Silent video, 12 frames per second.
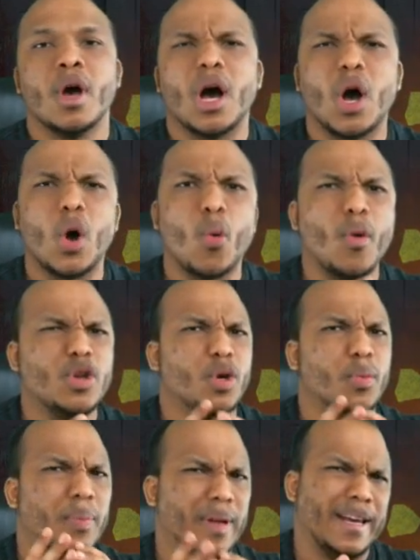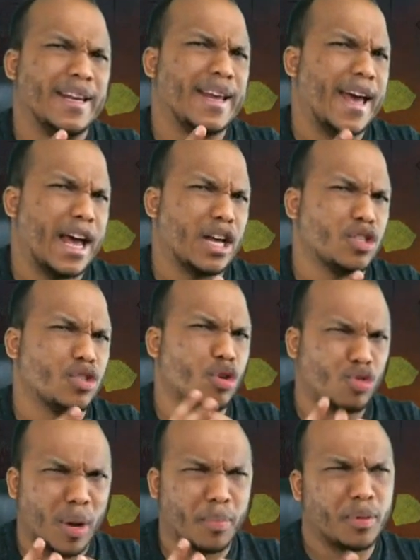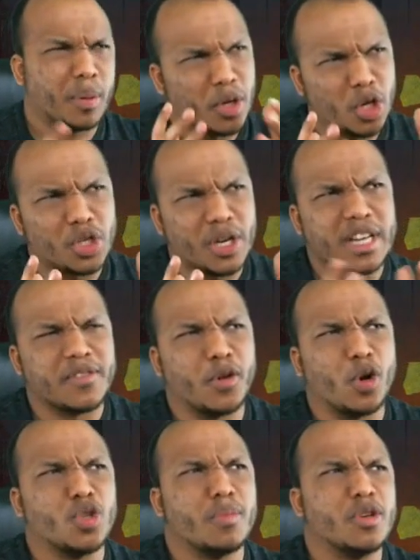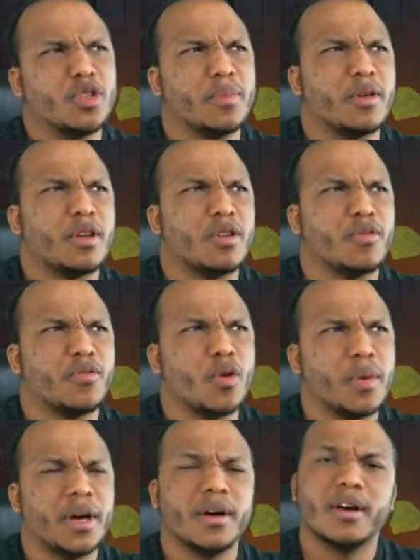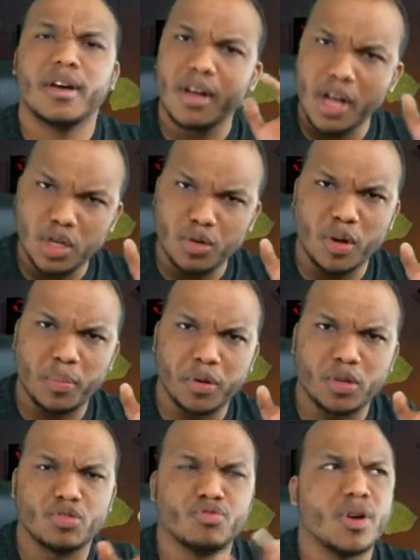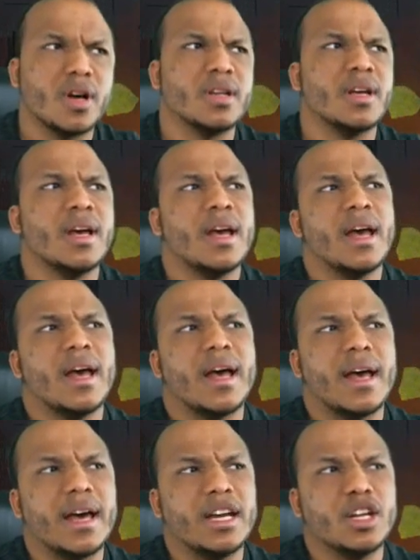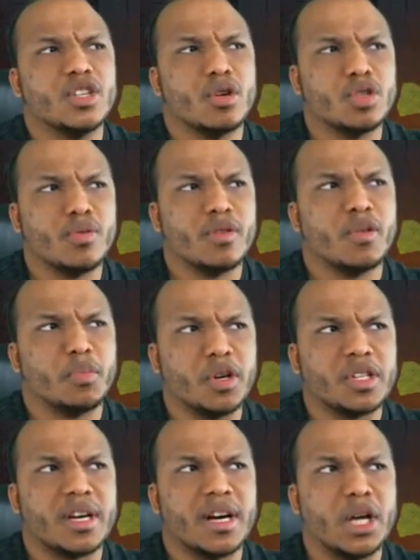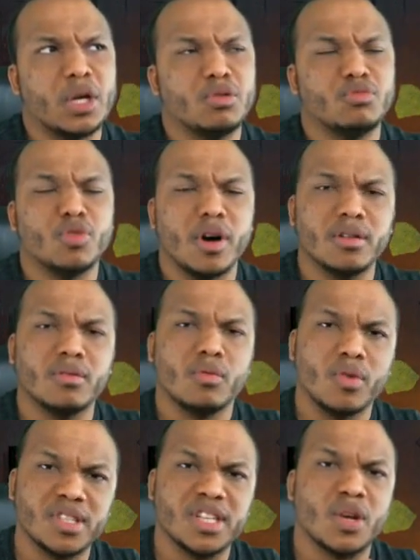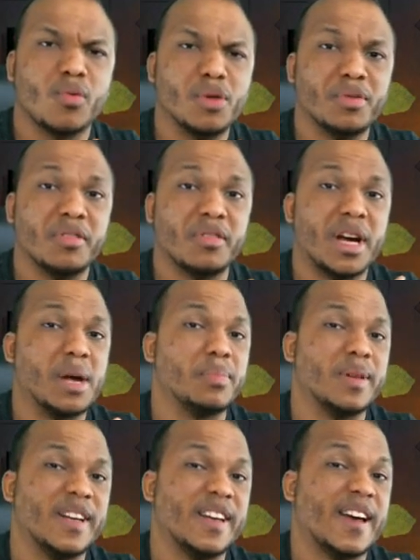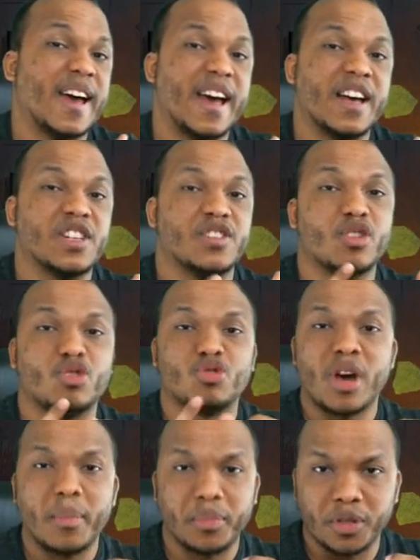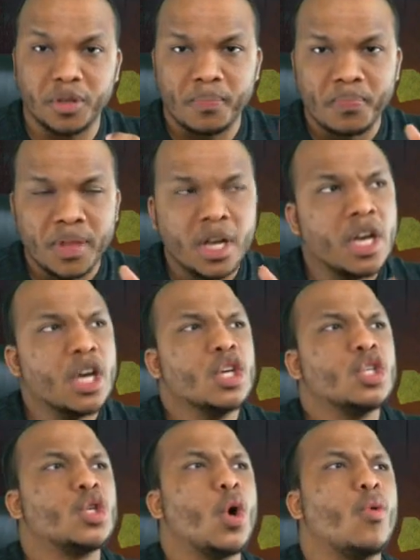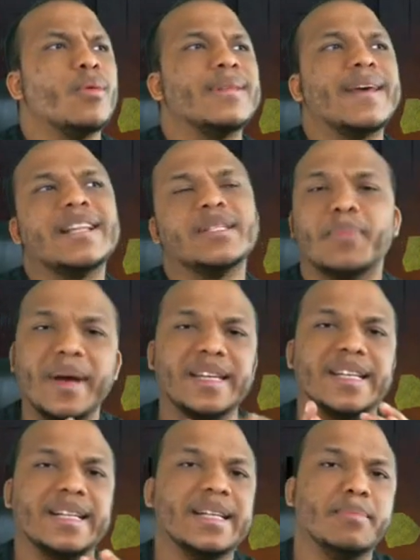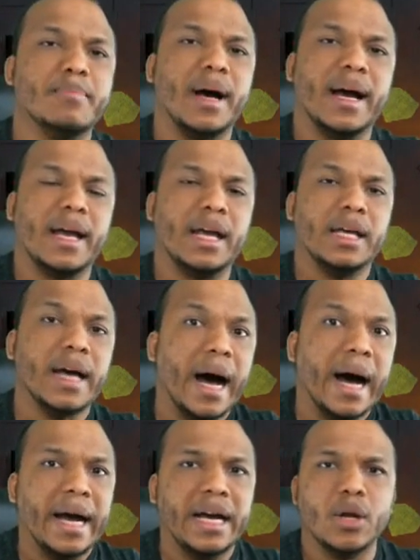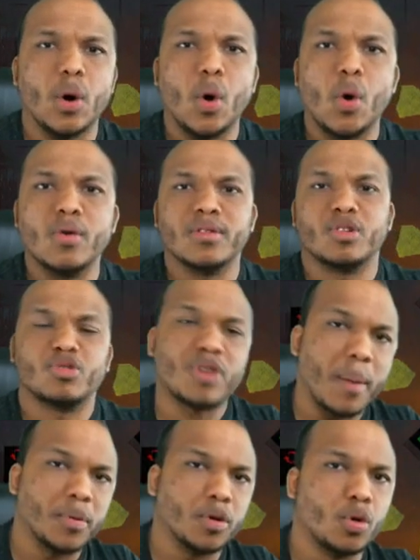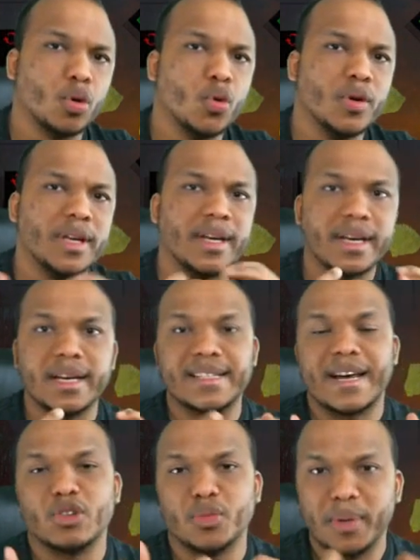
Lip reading: when you're playing as the trapper. I apologize, I forgot to mention about Thanatophobia. It's a great perk to run, and it's also one of the perks I run once in a while whenever I play as the trapper. So that's basically my guide on the trapper, who he is, how to